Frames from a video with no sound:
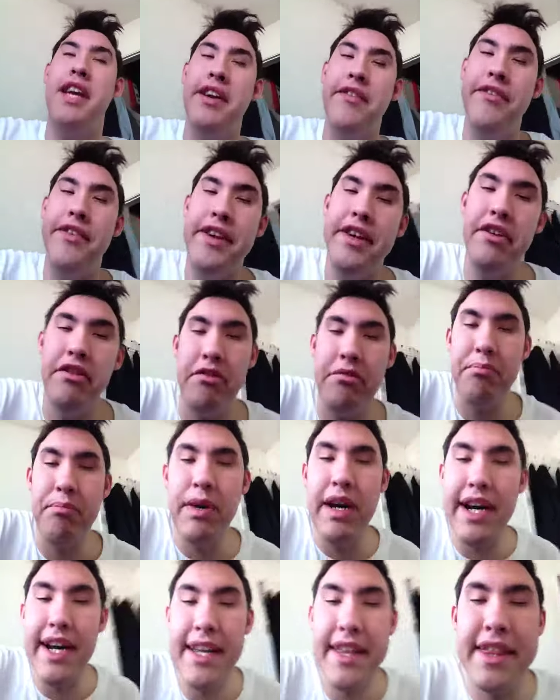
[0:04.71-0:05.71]
give you
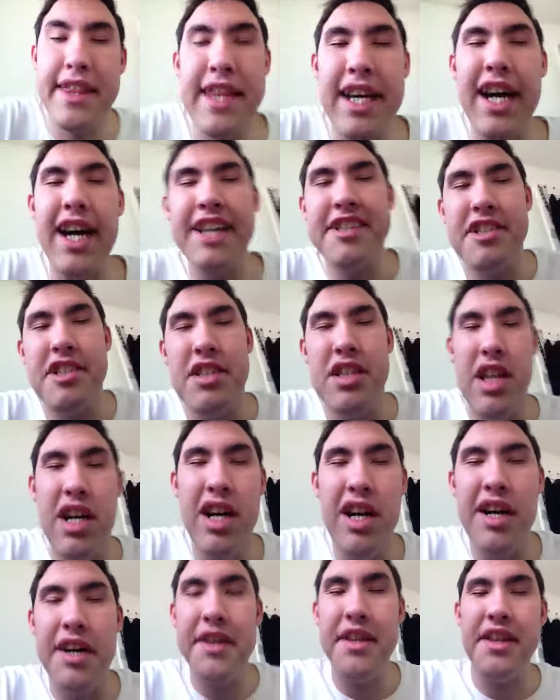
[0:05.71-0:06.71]
my thoughts
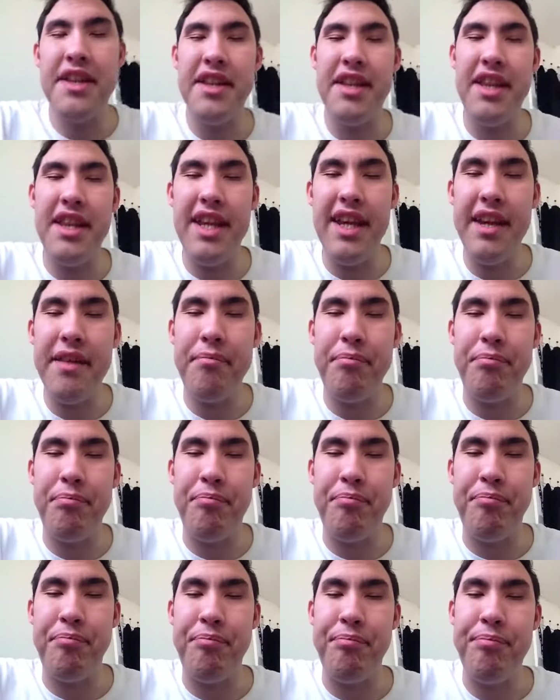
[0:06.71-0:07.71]
on the
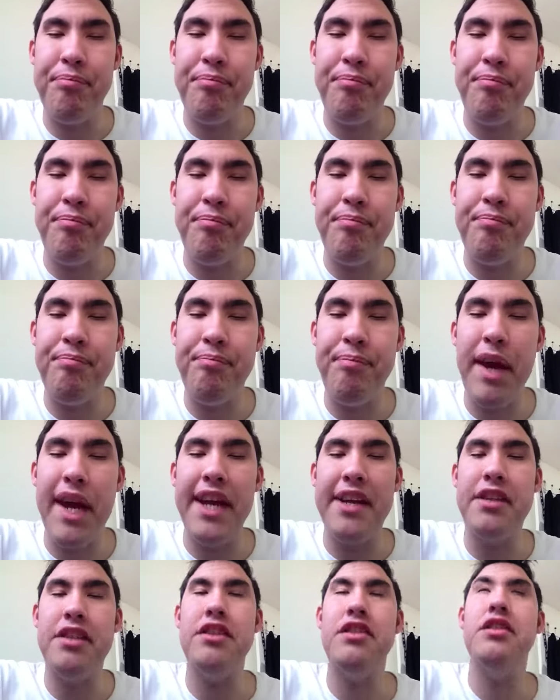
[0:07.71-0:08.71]

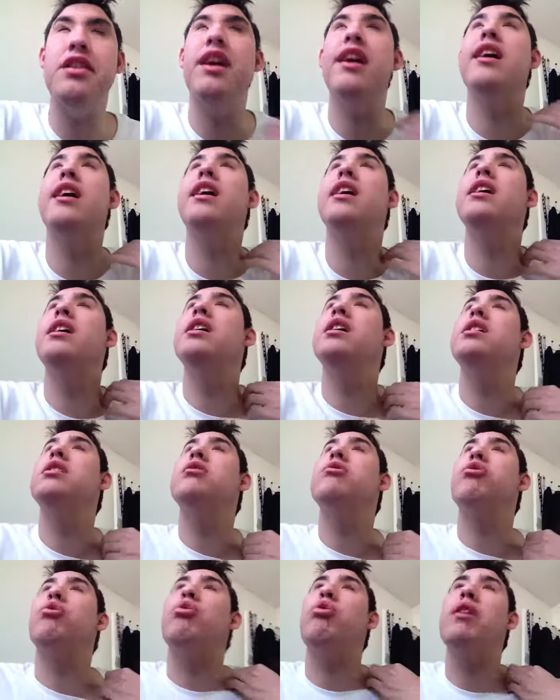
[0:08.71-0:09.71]
base
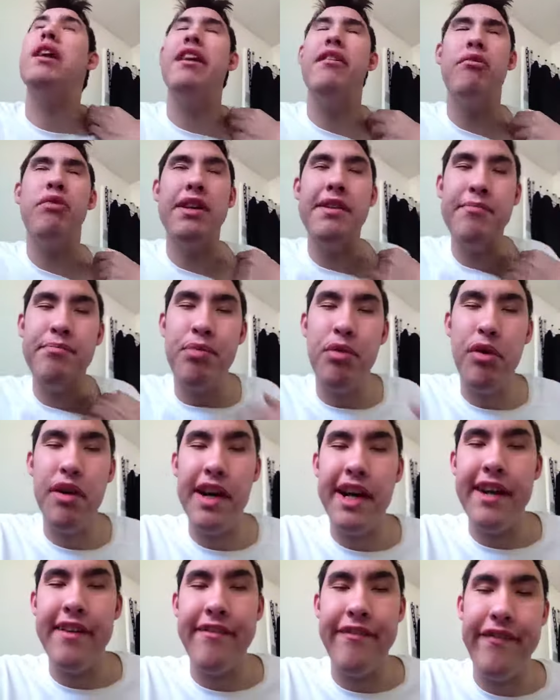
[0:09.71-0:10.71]

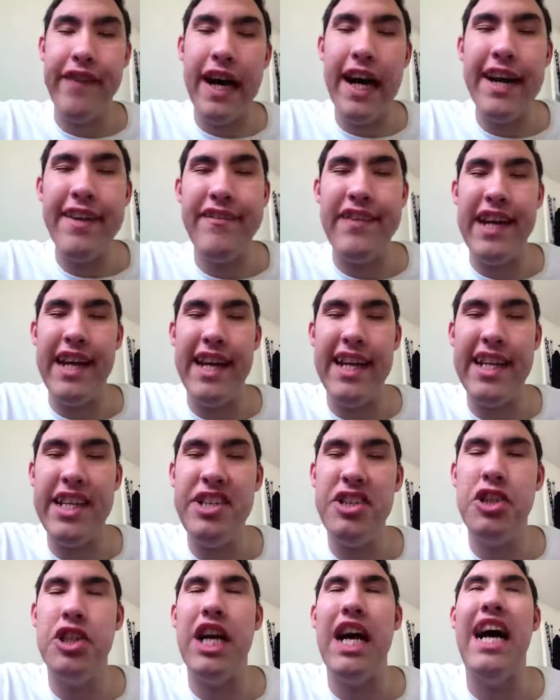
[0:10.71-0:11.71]
21.5
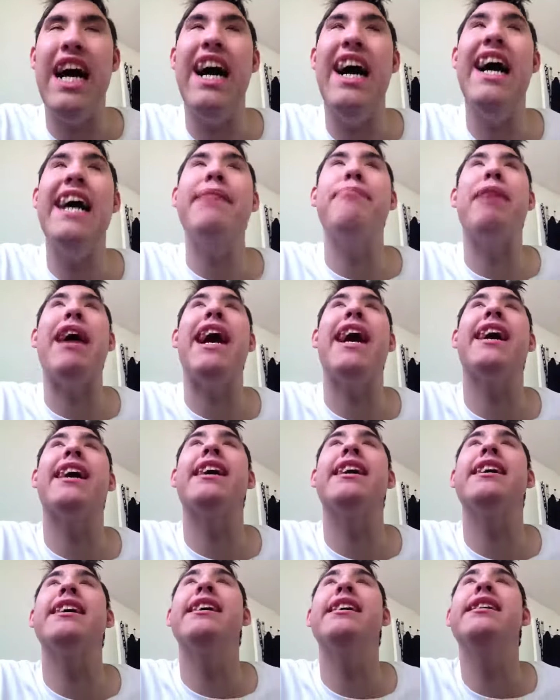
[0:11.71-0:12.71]
inch
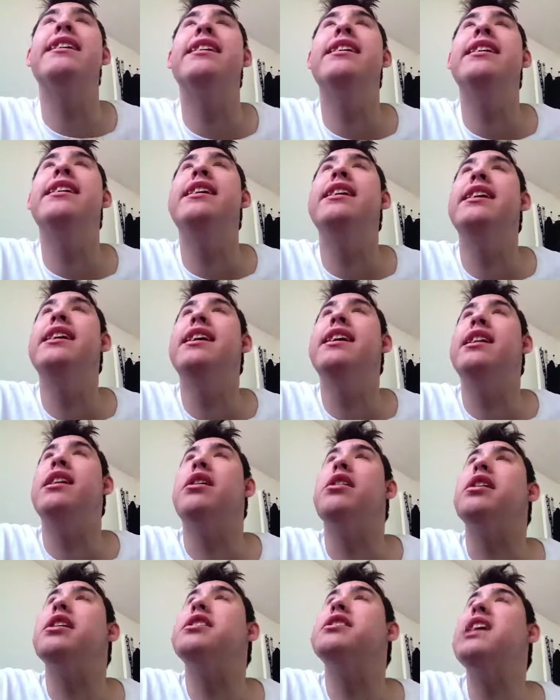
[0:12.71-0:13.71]
iMac.
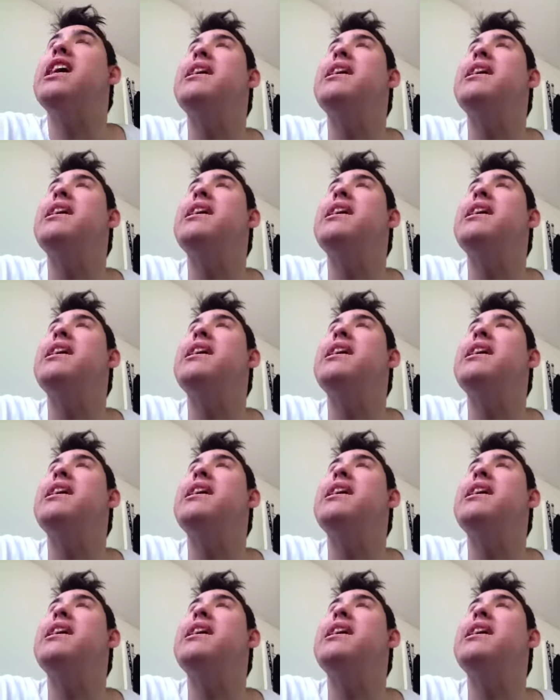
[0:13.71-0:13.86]
Now, this